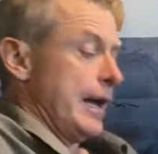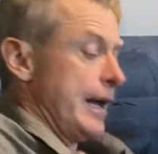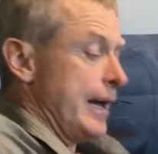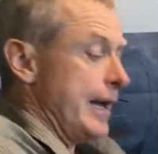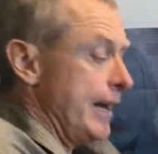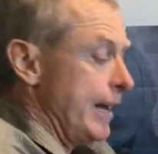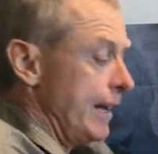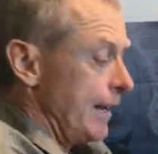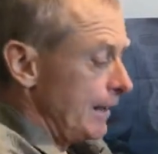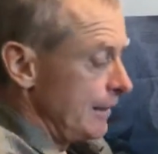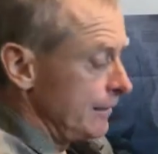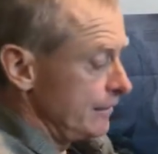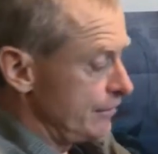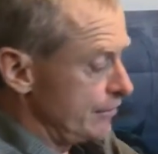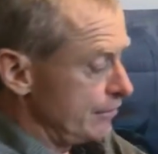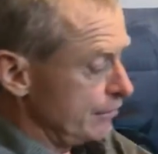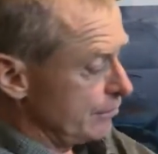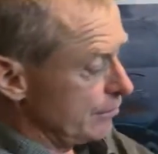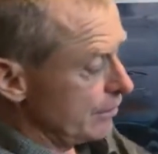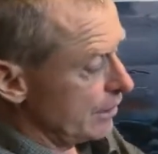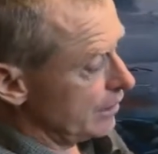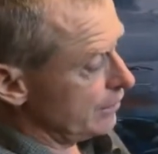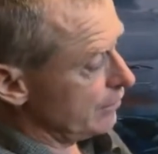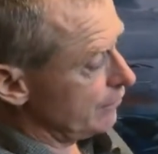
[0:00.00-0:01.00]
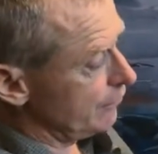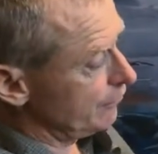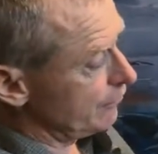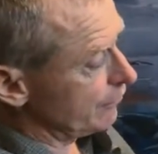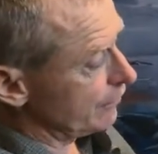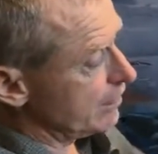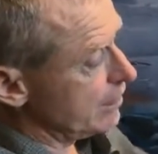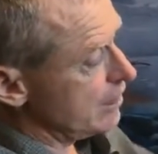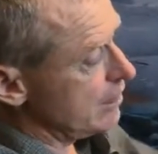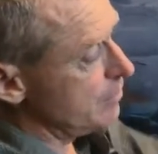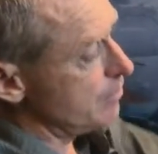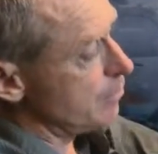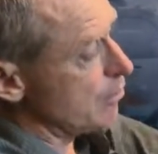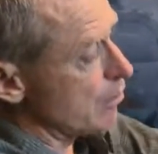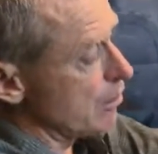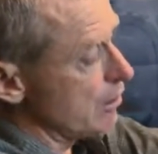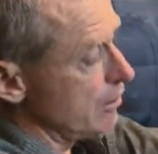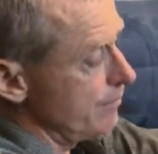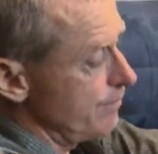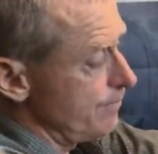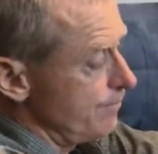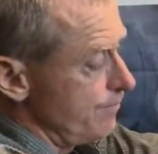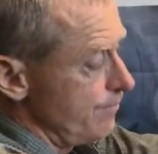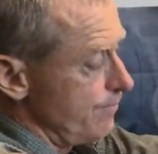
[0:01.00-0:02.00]
And to use the
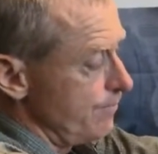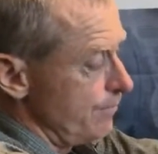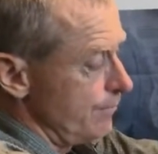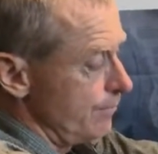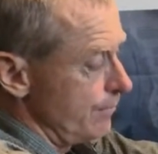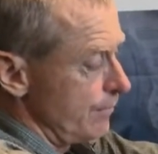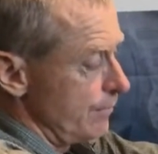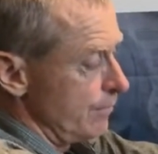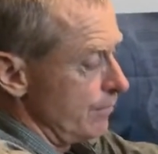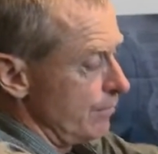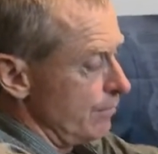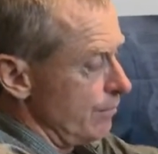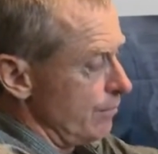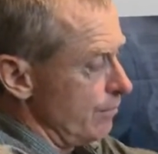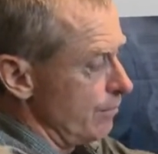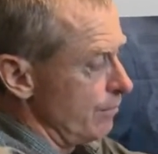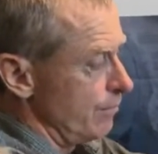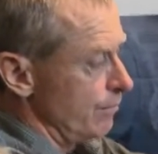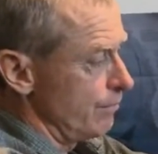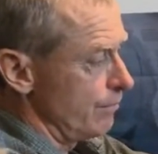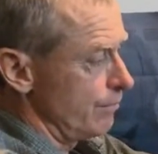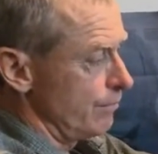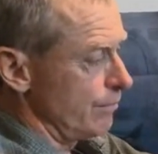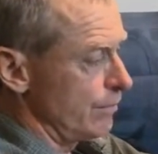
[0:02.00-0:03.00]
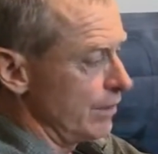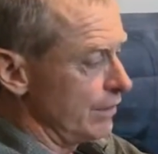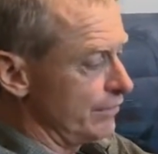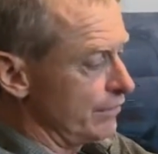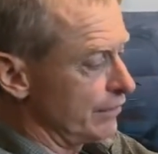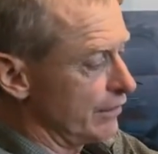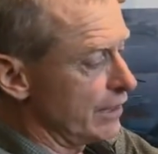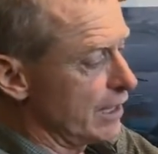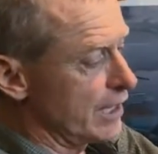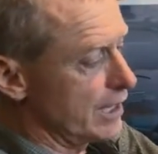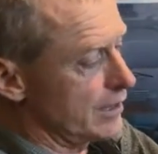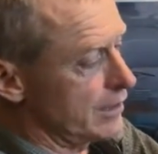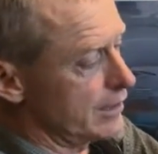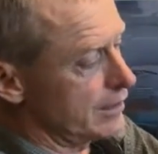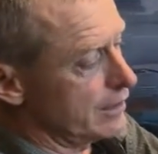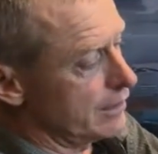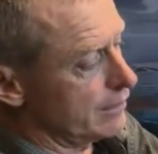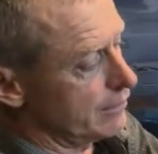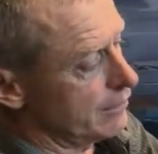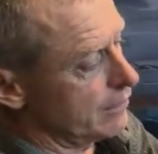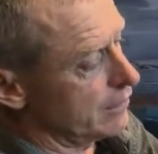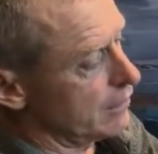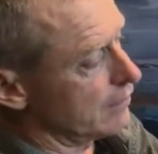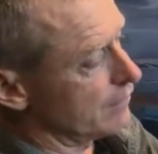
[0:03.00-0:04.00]
keyboard, once again,
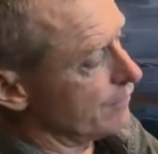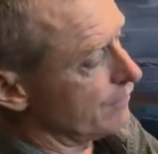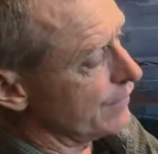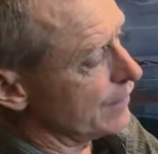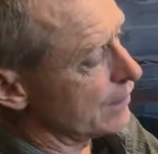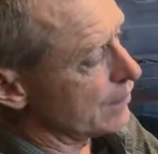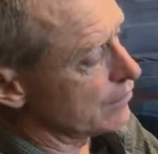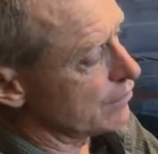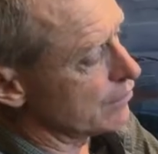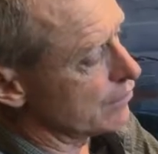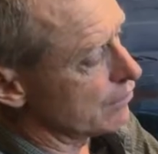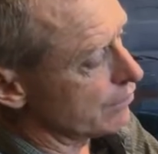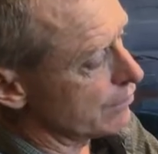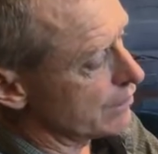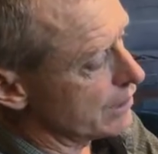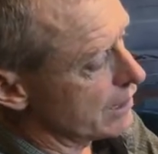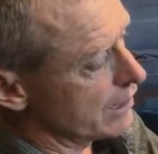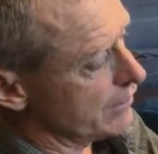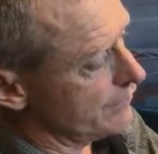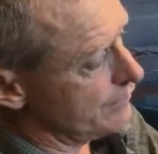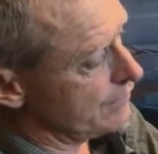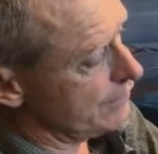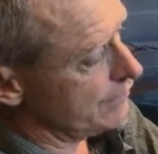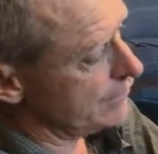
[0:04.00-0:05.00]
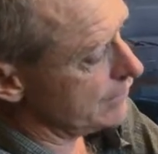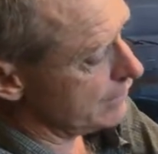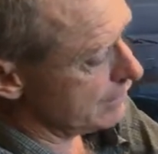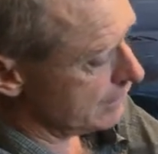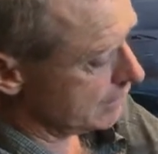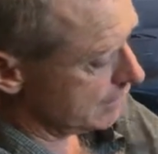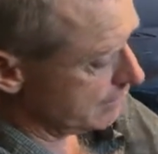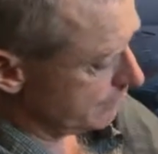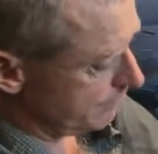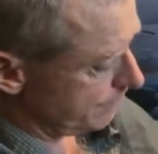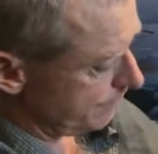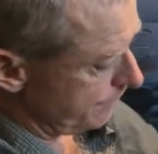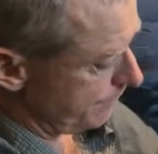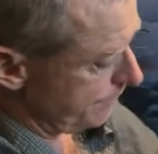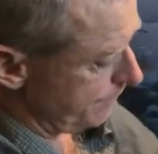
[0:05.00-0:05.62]
another little Velcro cuffy thing.